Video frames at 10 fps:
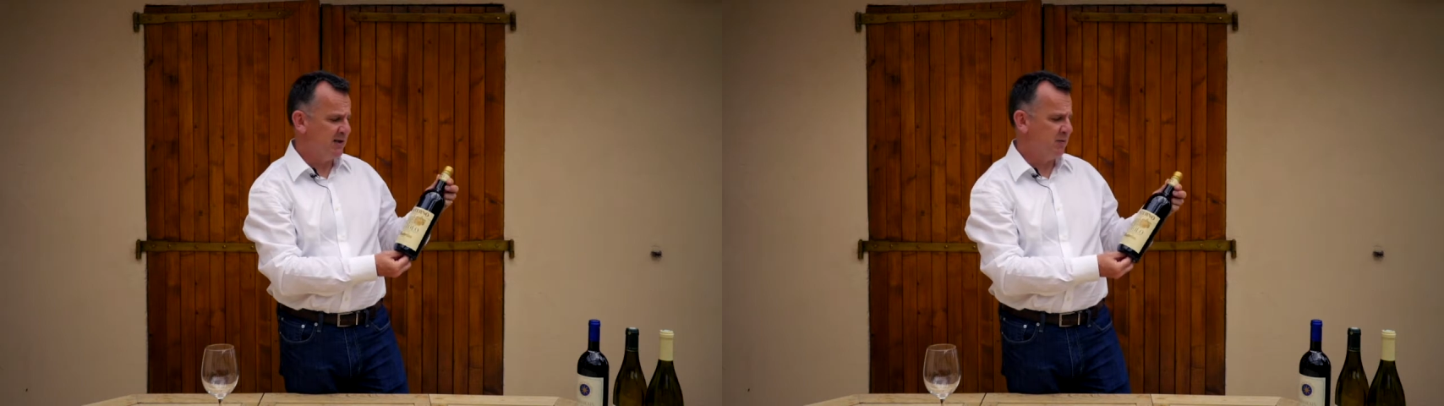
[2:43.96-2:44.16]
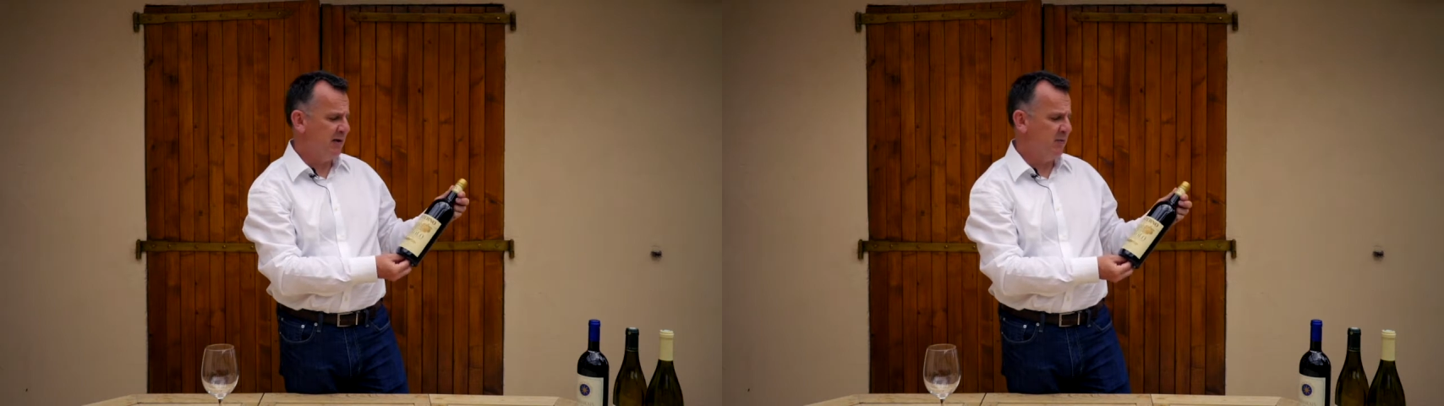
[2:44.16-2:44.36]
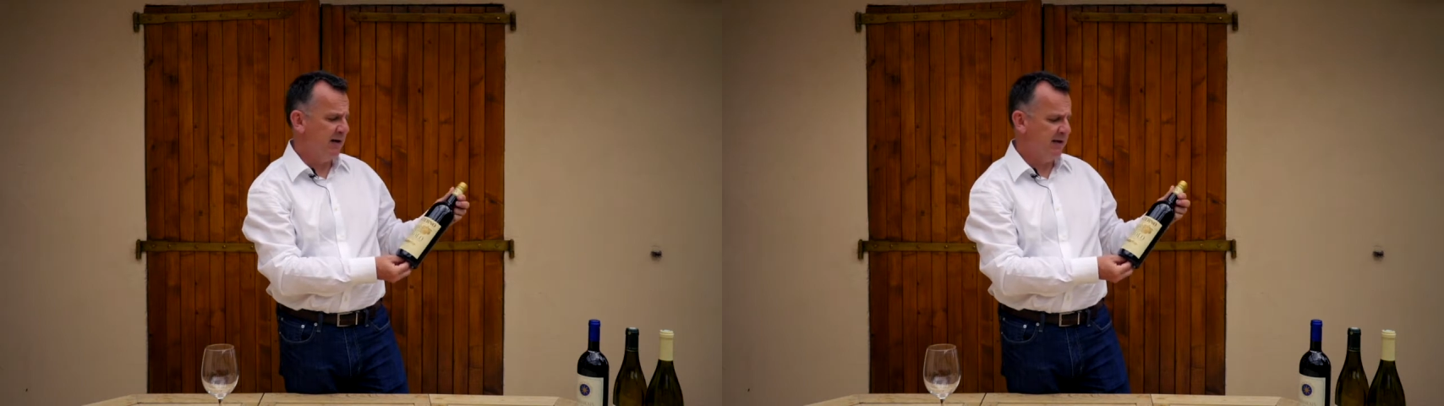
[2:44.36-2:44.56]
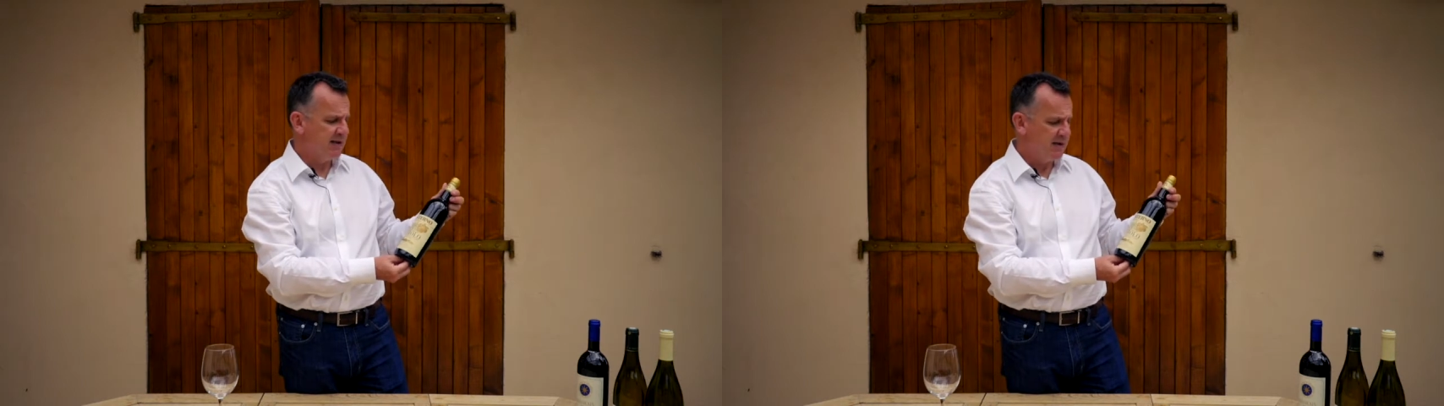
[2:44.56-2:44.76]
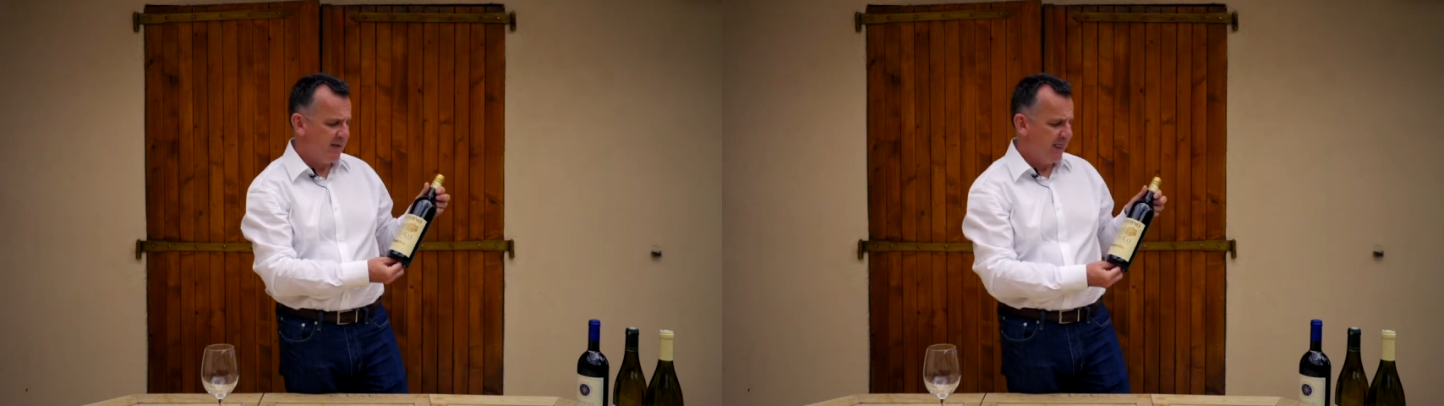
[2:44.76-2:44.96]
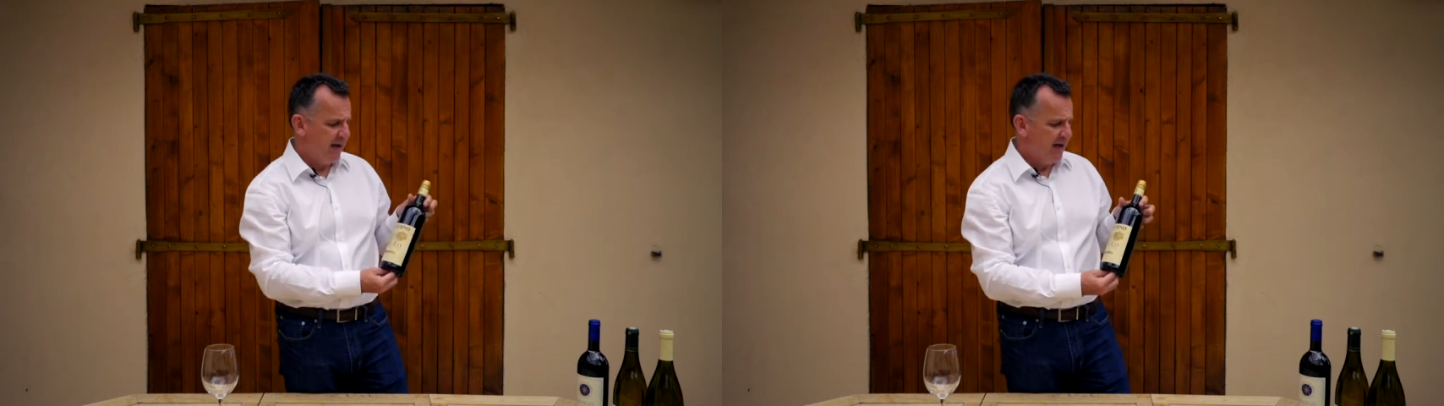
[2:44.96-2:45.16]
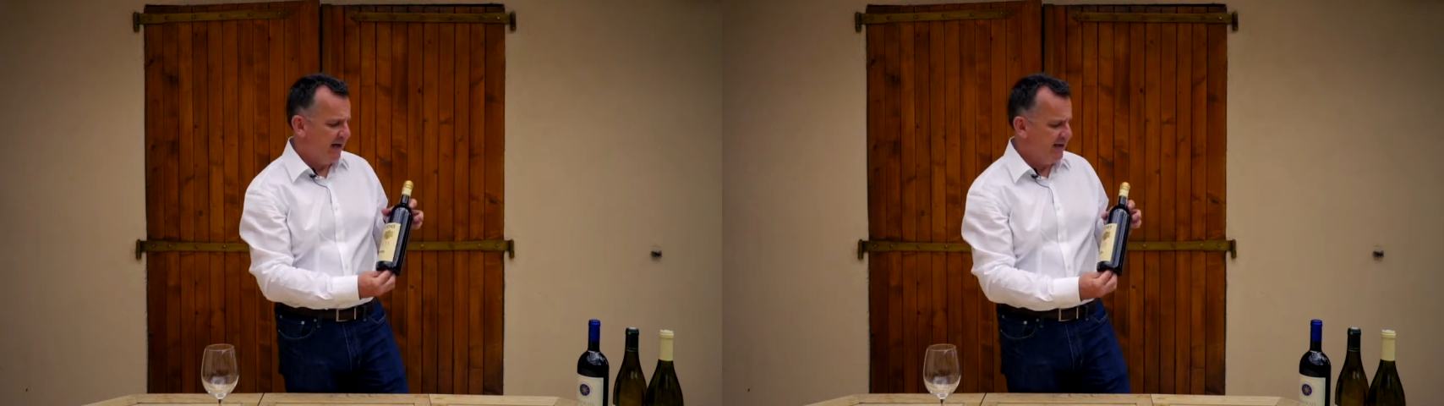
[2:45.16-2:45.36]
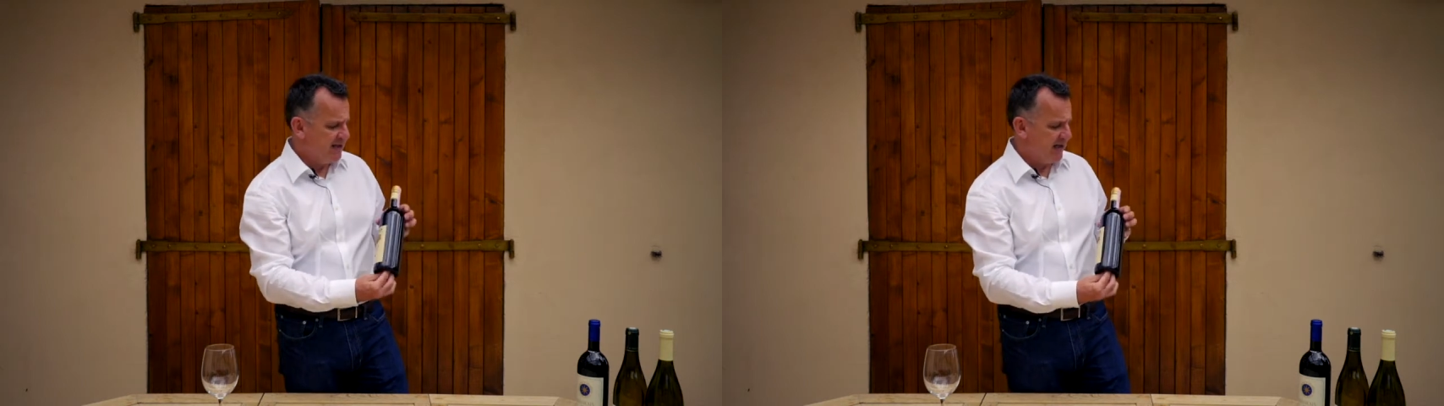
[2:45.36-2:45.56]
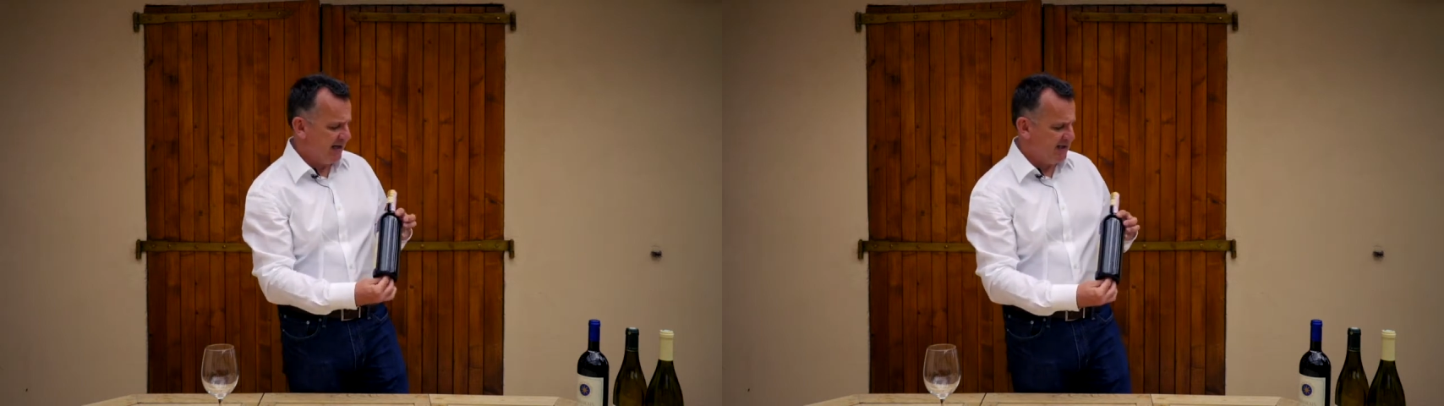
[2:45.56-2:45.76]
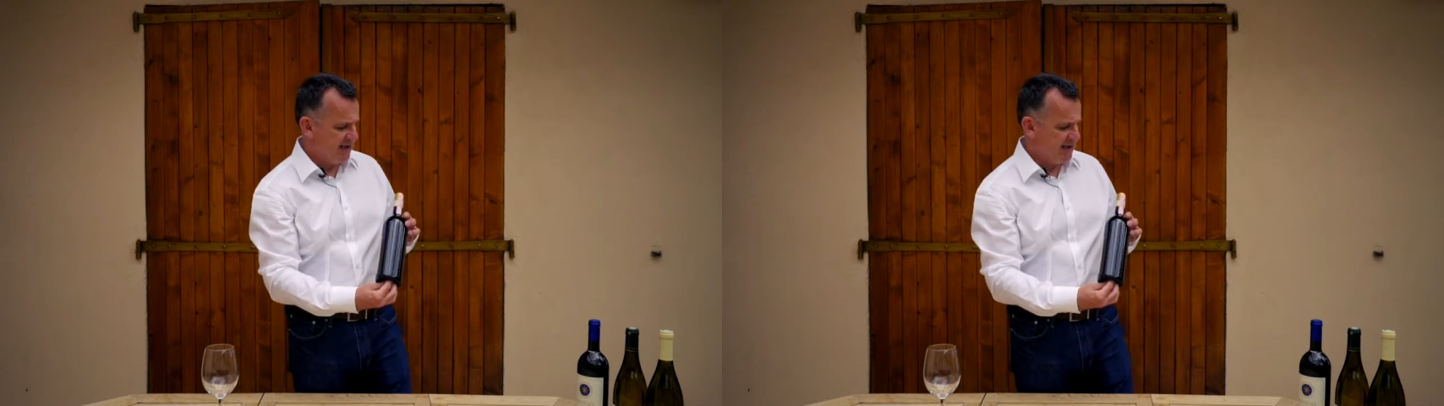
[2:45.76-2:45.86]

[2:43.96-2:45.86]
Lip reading: and sweet wines. In this case,